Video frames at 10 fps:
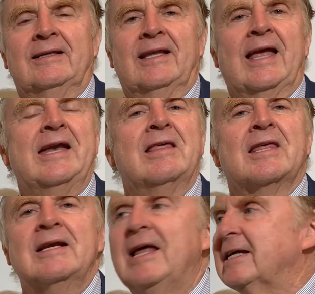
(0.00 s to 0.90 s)

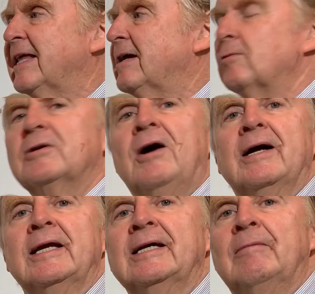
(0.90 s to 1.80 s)
anything like that. We're
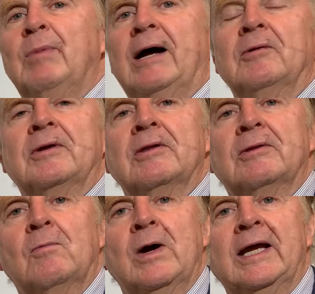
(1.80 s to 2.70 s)
talking about
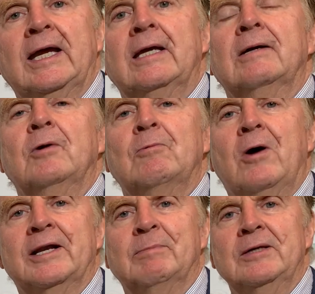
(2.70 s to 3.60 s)
the way we
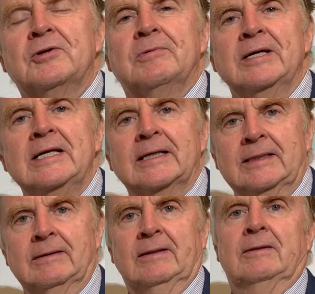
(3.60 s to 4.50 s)
want to be
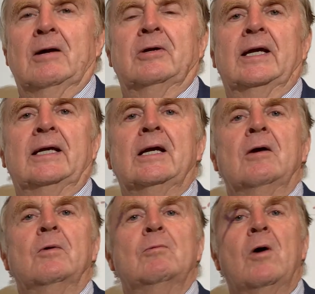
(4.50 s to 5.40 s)
treated. Okay,
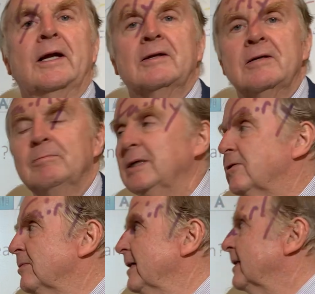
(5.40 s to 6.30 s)
we want to be
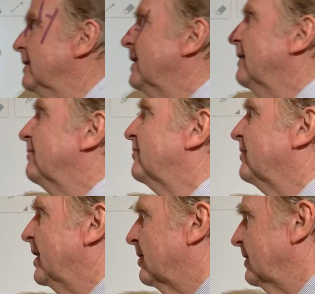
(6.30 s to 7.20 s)
treated
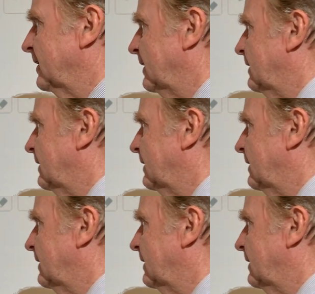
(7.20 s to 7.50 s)
fairly.